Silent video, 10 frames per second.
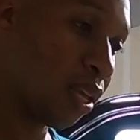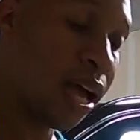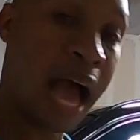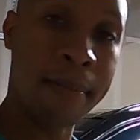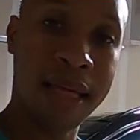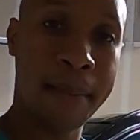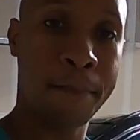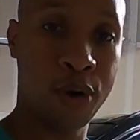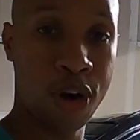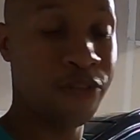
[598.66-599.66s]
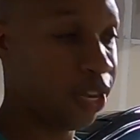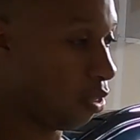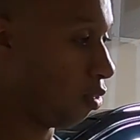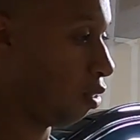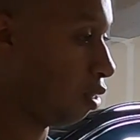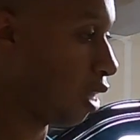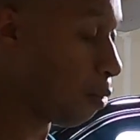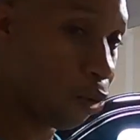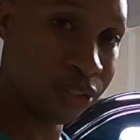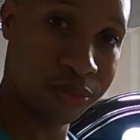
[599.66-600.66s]
I'm like, perfect.
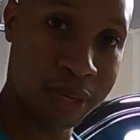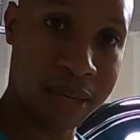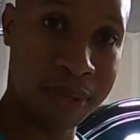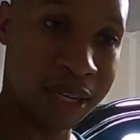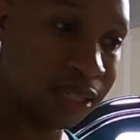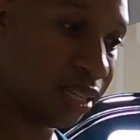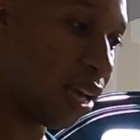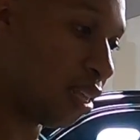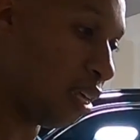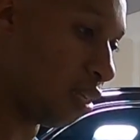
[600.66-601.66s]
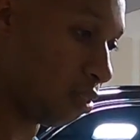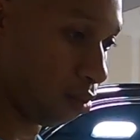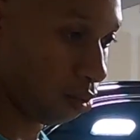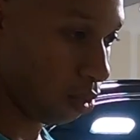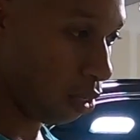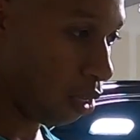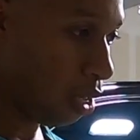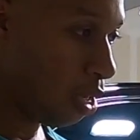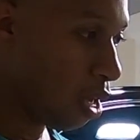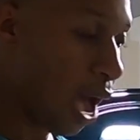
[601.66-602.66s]
That works for me, because that is,
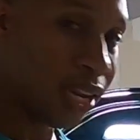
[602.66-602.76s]
I